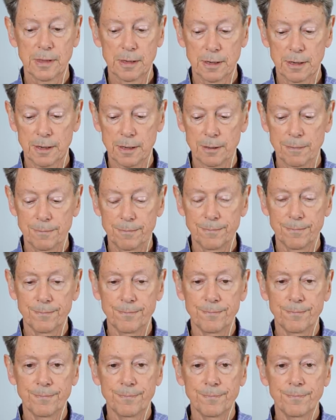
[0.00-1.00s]
Okay?
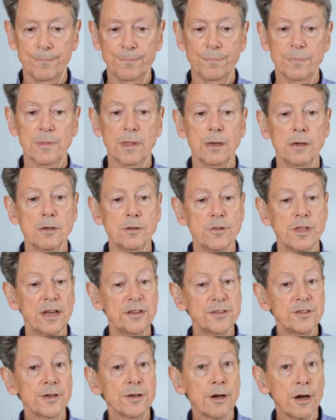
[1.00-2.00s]

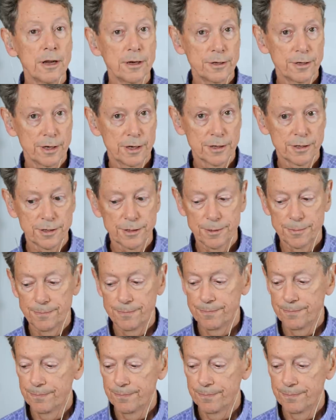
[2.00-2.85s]
That's the context.